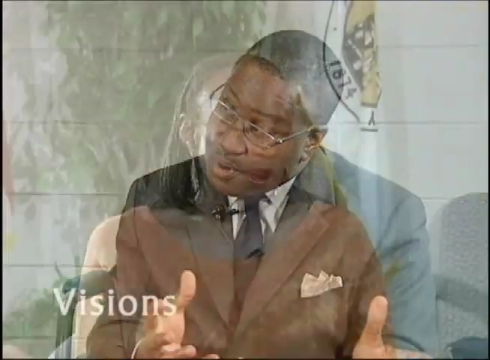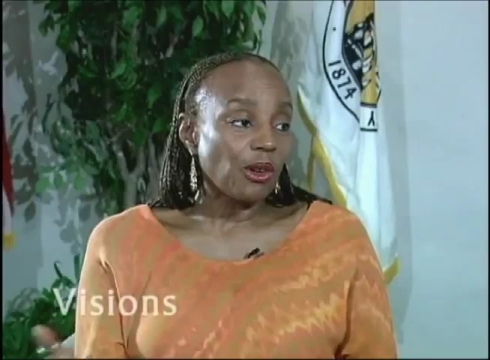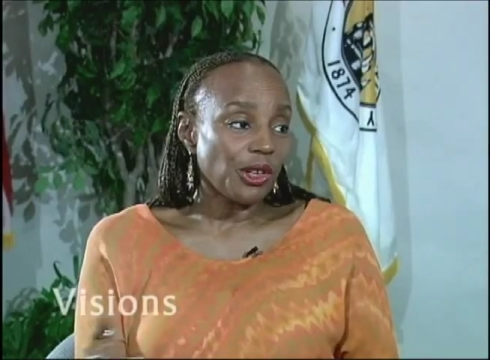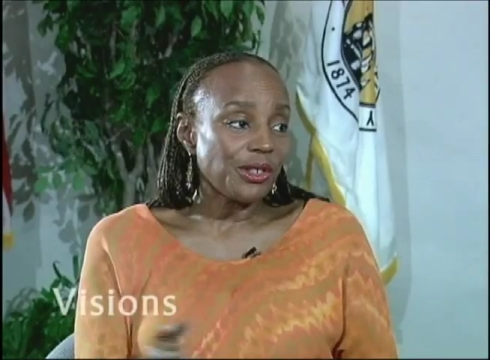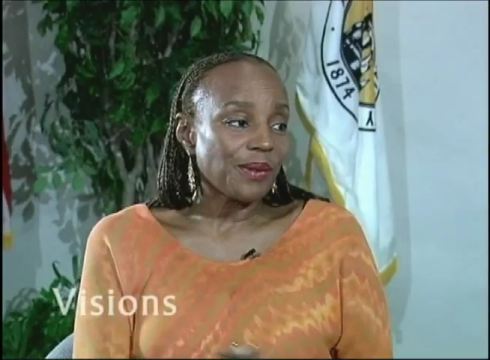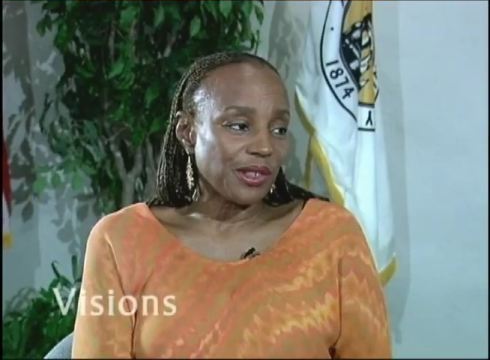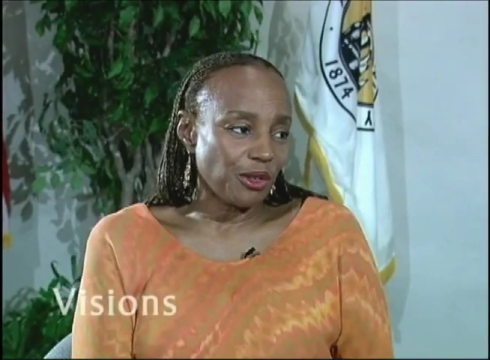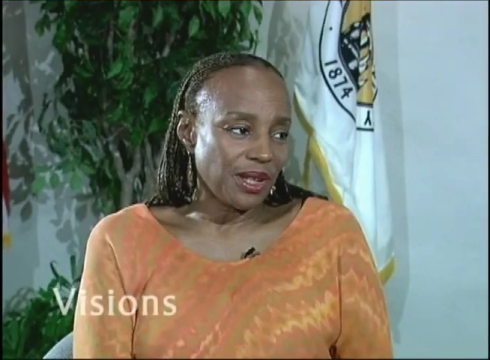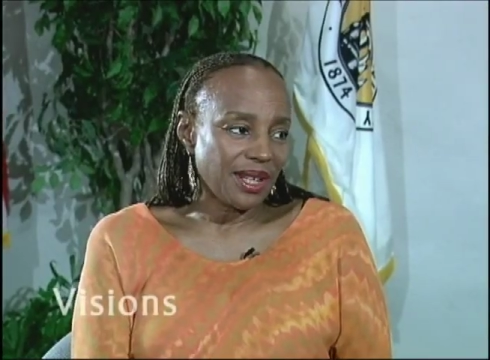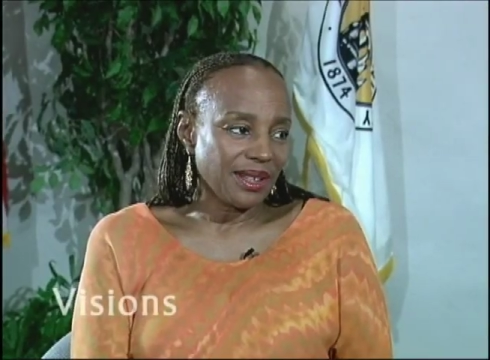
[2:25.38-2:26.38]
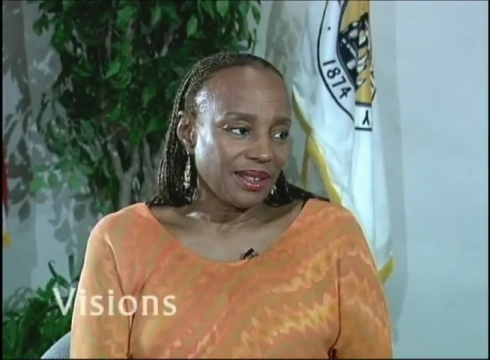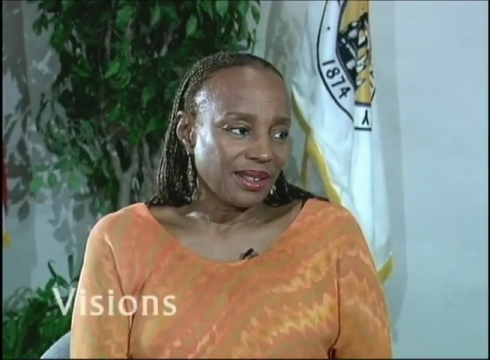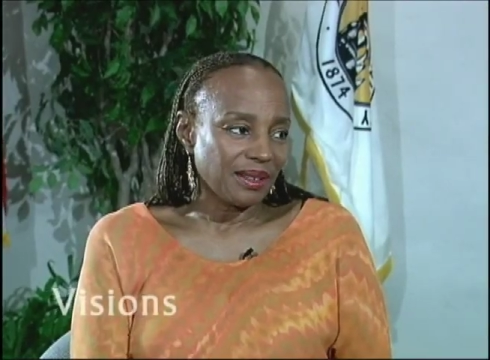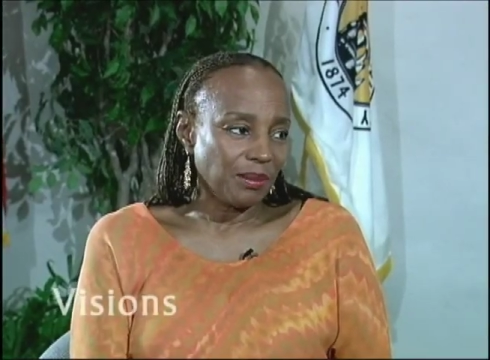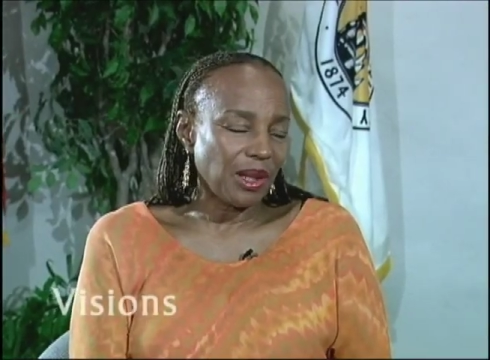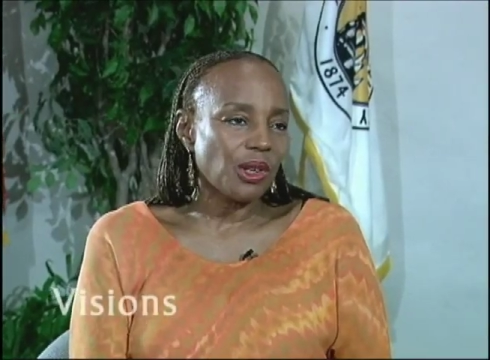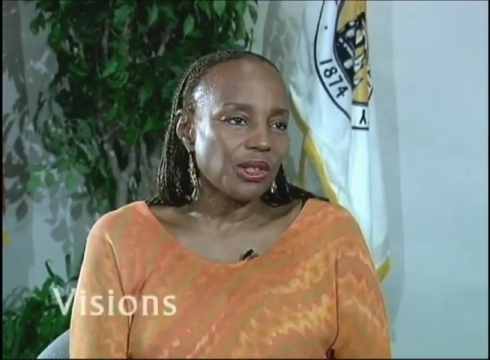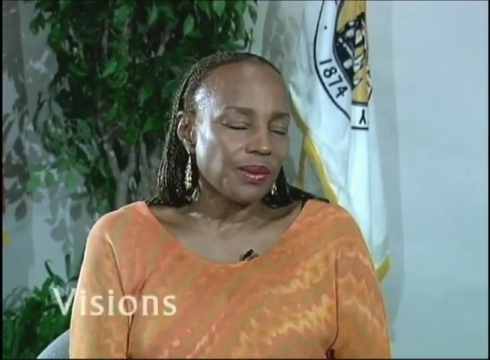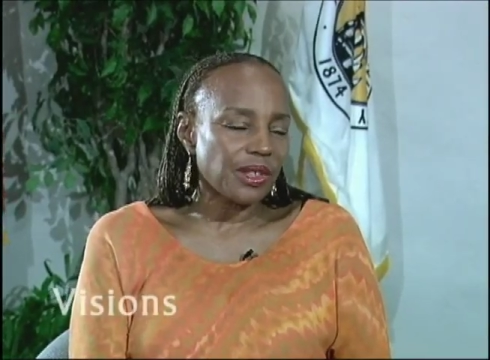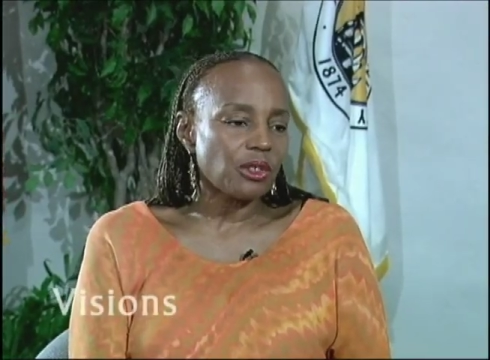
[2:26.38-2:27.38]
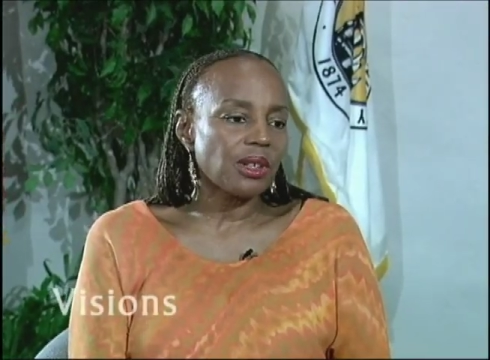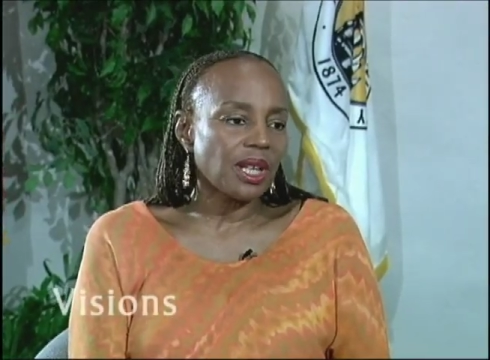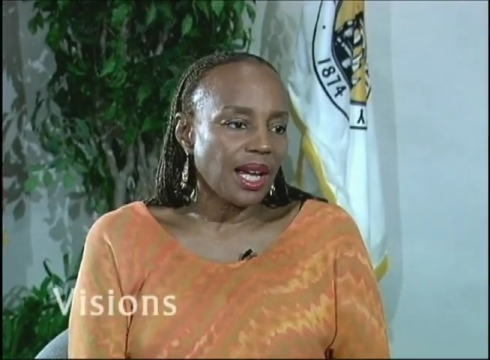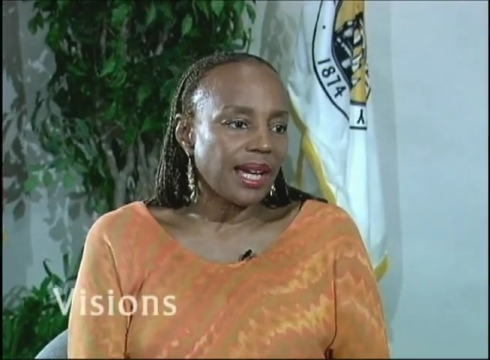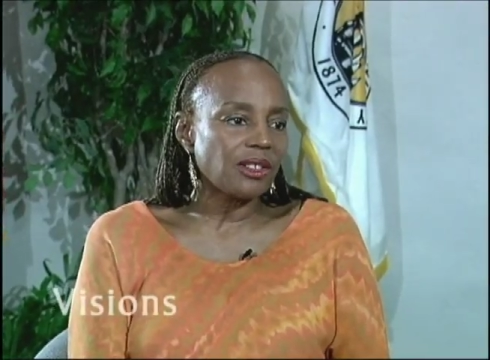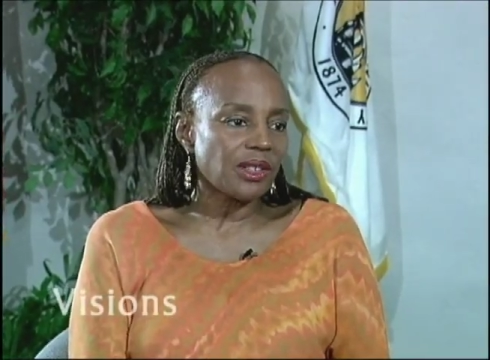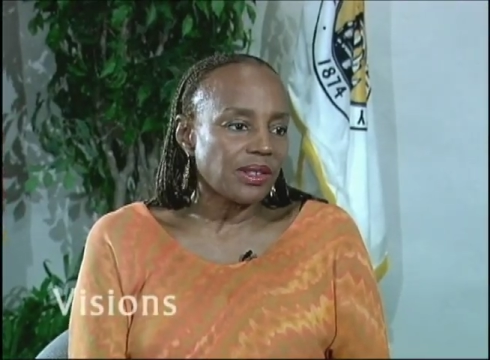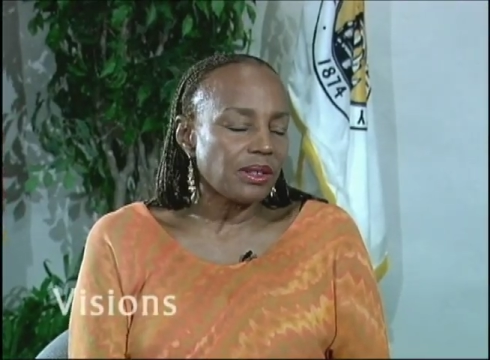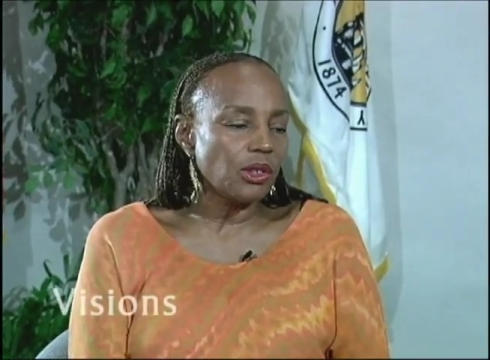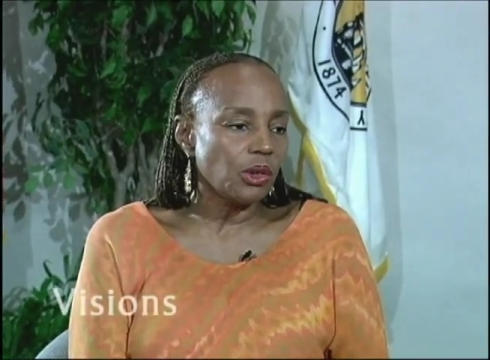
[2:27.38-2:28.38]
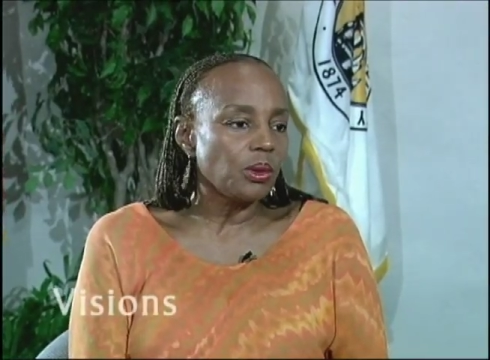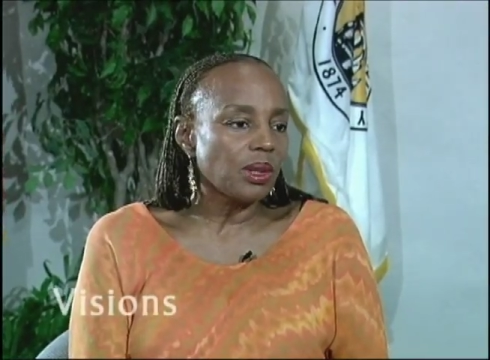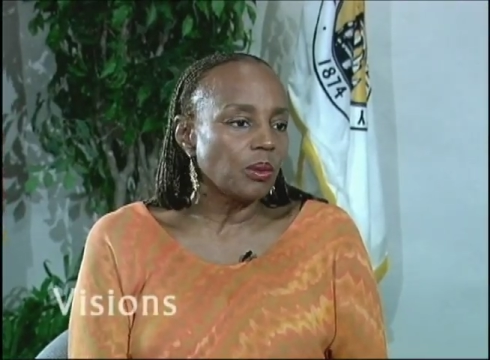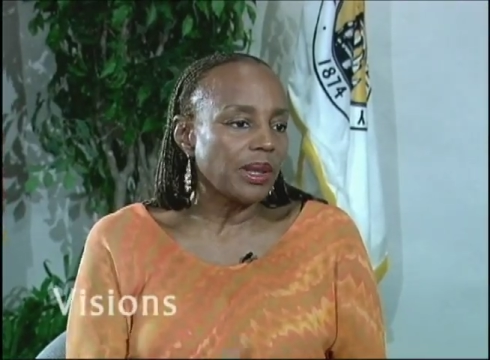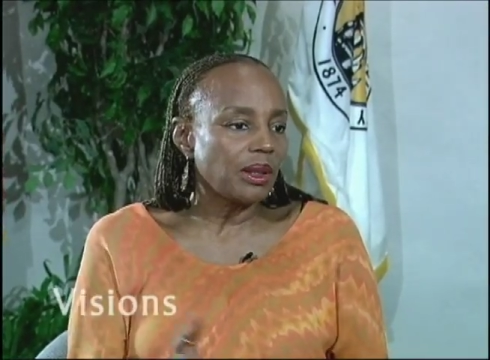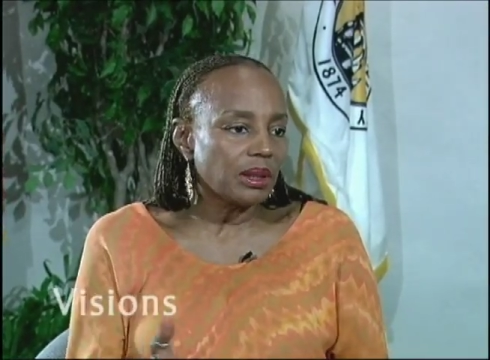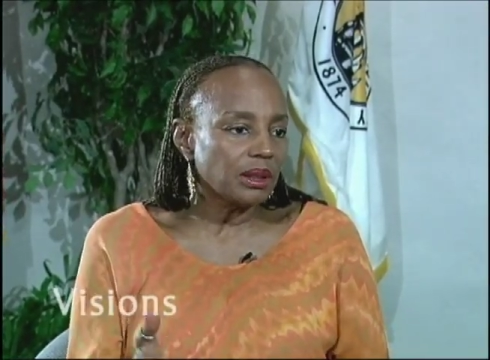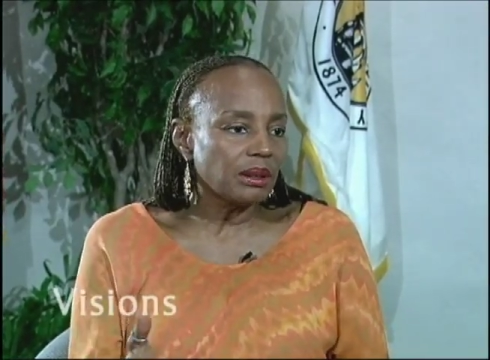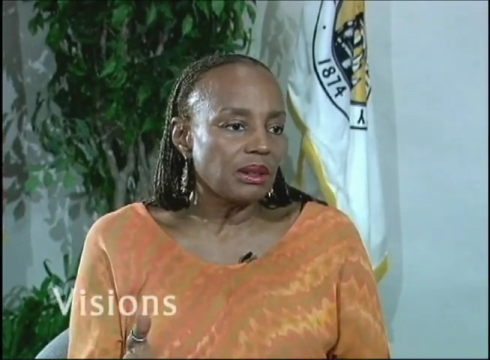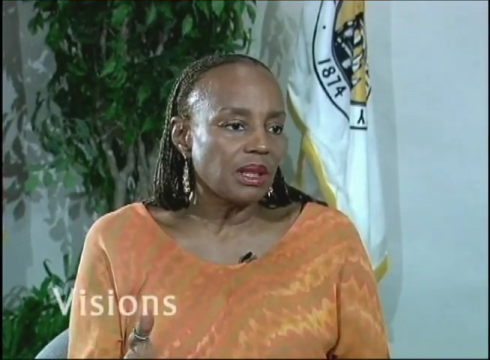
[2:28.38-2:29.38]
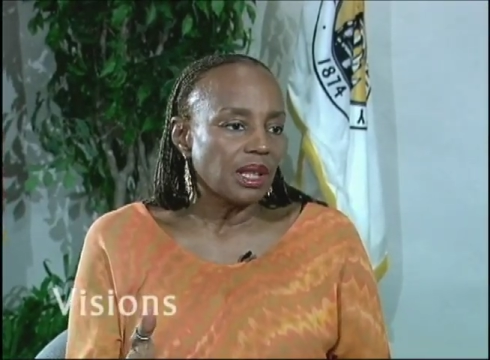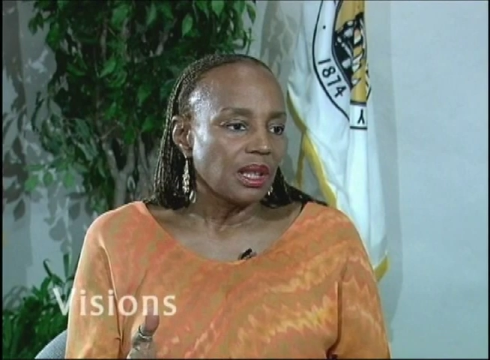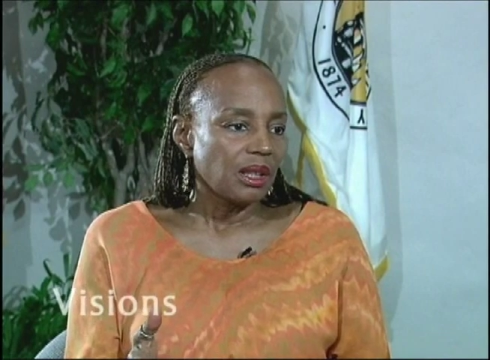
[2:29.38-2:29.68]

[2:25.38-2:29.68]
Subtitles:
Because of Katrina. Because of Katrina, I just knew that we couldn't